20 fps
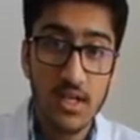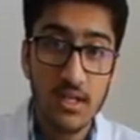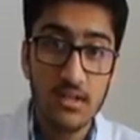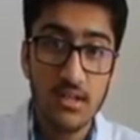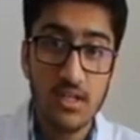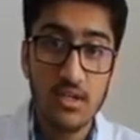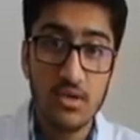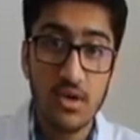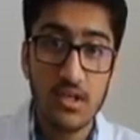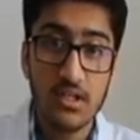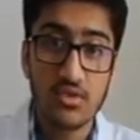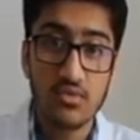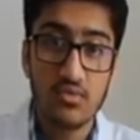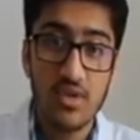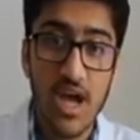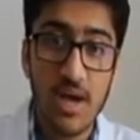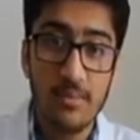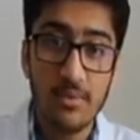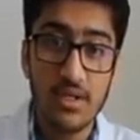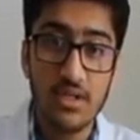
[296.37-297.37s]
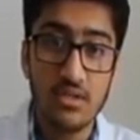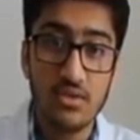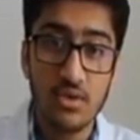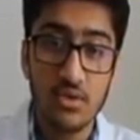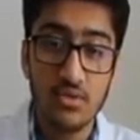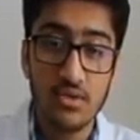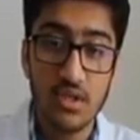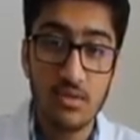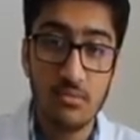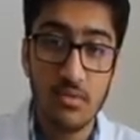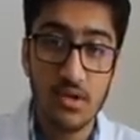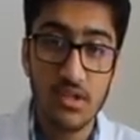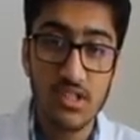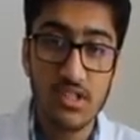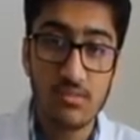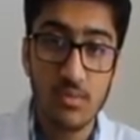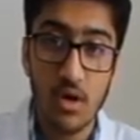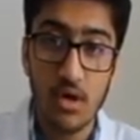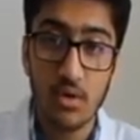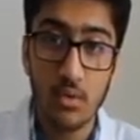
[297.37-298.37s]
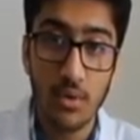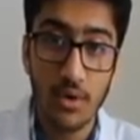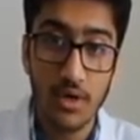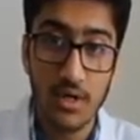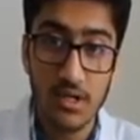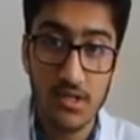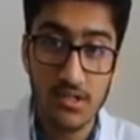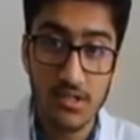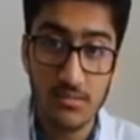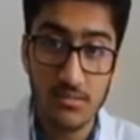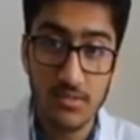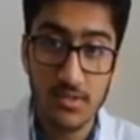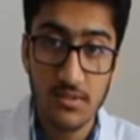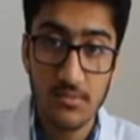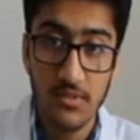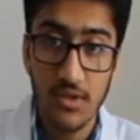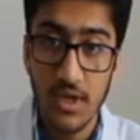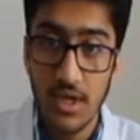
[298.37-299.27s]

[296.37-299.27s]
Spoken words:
they cause rapid growth among small organisms.